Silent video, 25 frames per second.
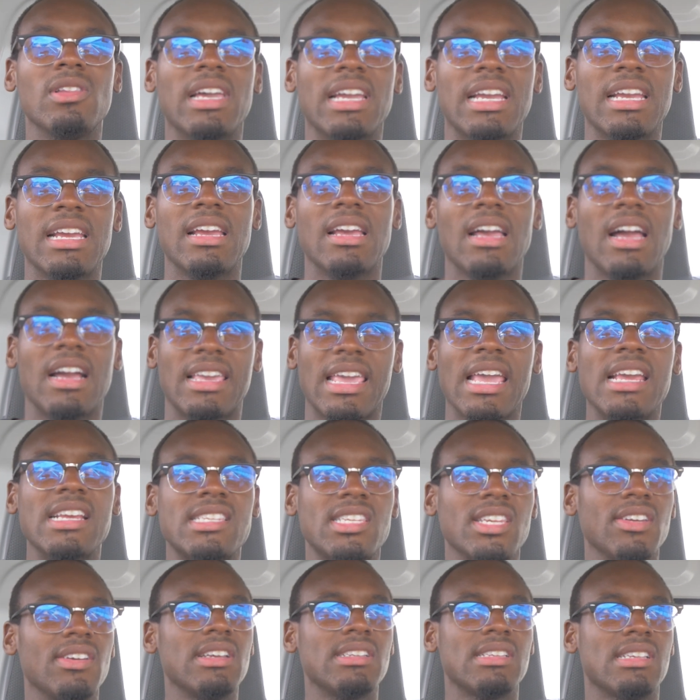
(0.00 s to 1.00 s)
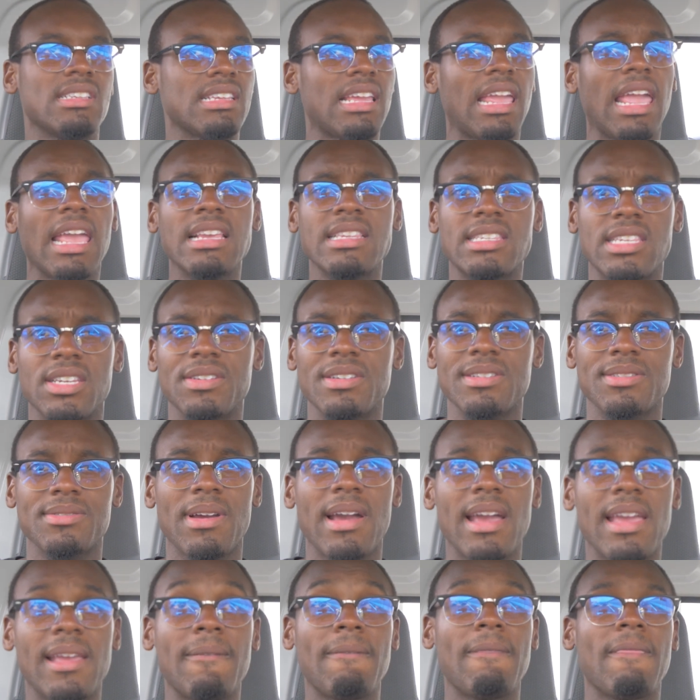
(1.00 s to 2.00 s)
Like a K series is a K series,
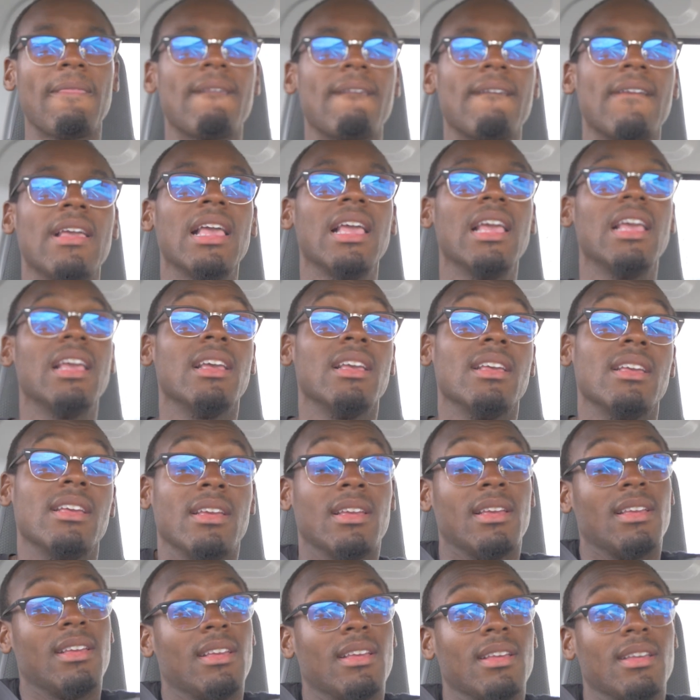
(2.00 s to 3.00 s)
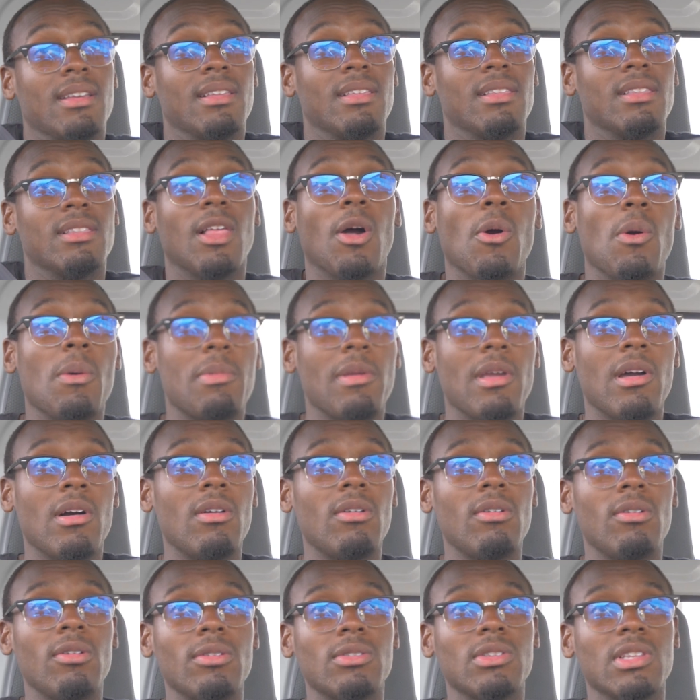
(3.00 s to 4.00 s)
right? Lo and
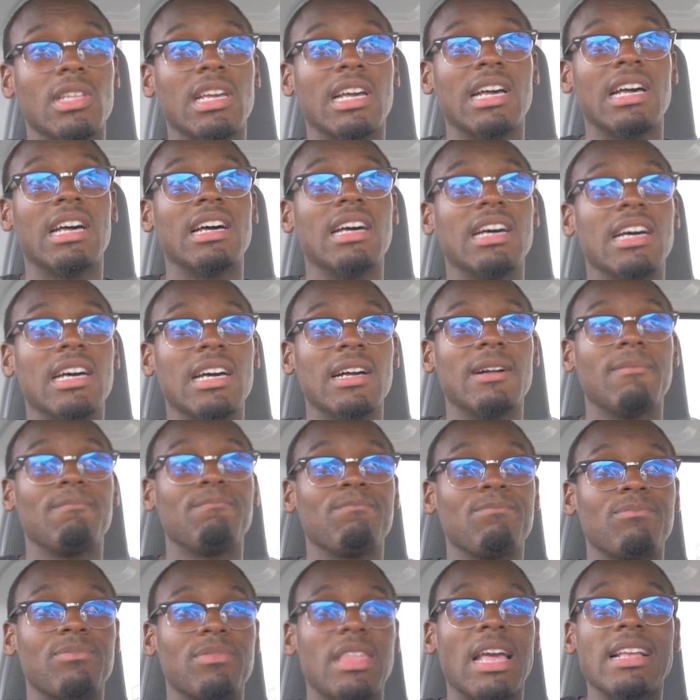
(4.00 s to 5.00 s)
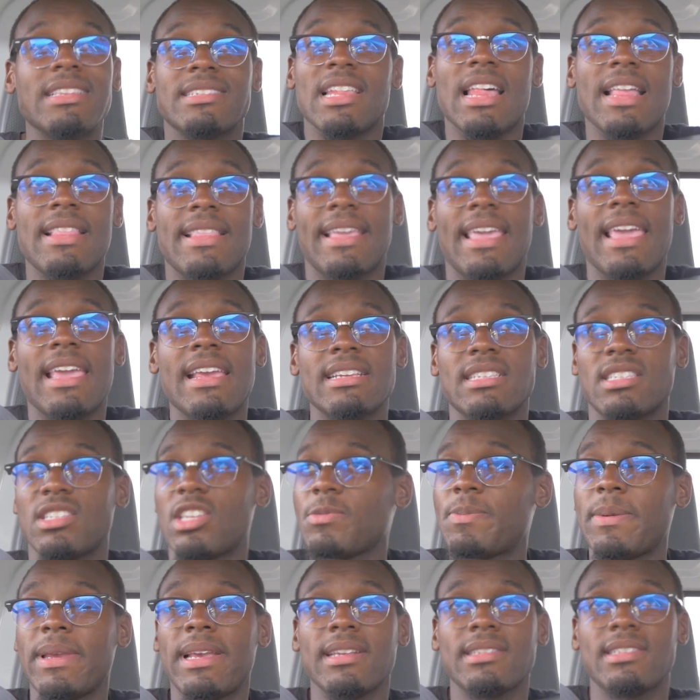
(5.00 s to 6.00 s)
behold, that's not the case.
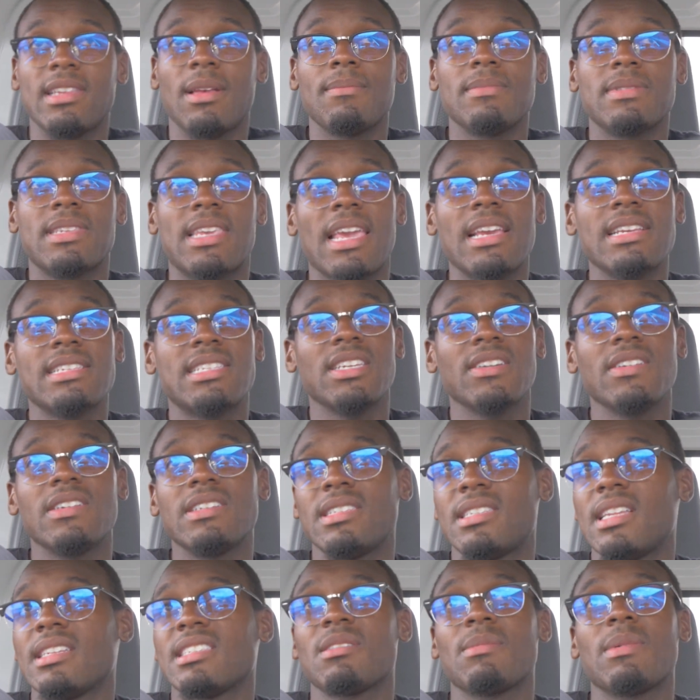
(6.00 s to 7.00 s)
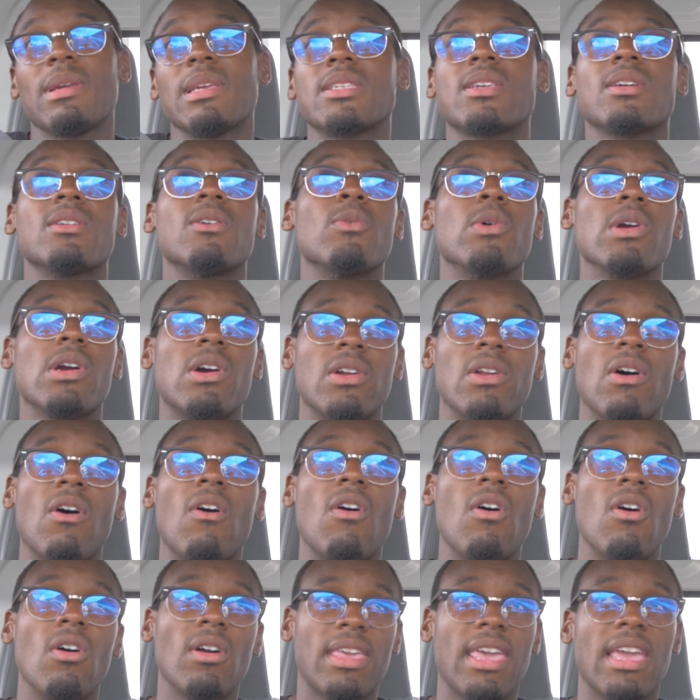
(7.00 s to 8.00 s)
Just because something's K series doesn't mean it's gonna work on
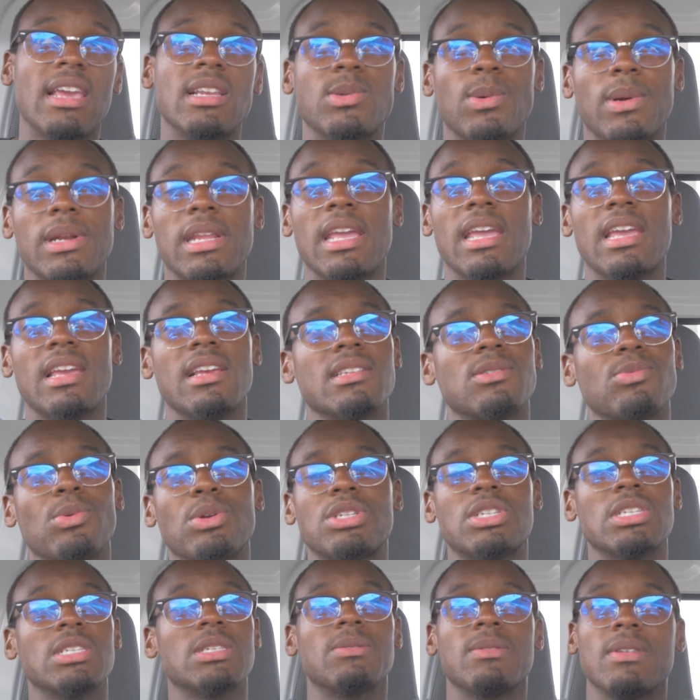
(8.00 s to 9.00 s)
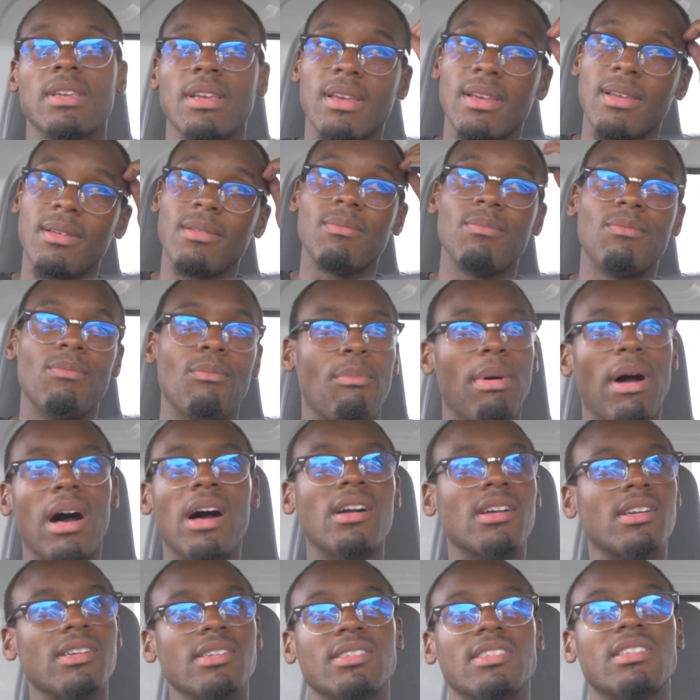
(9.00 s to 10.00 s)
all K20As, which is
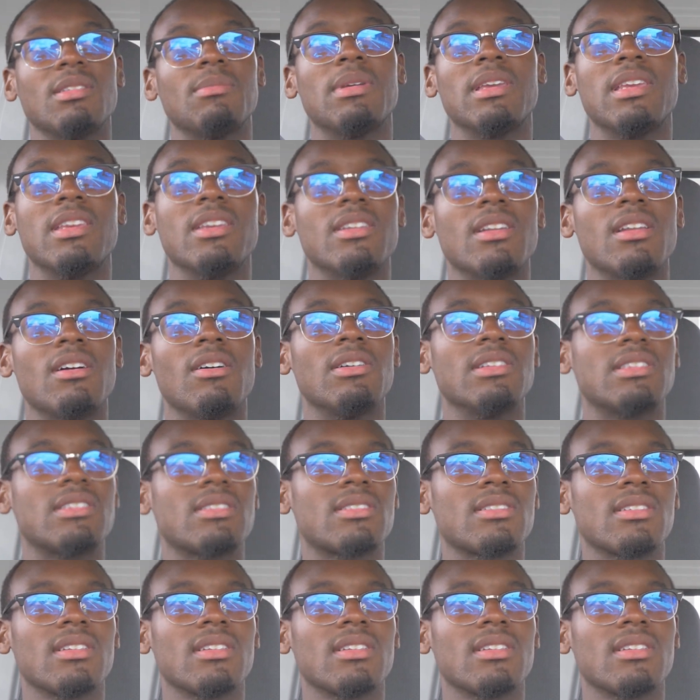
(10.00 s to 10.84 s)
bonkers to me, you know?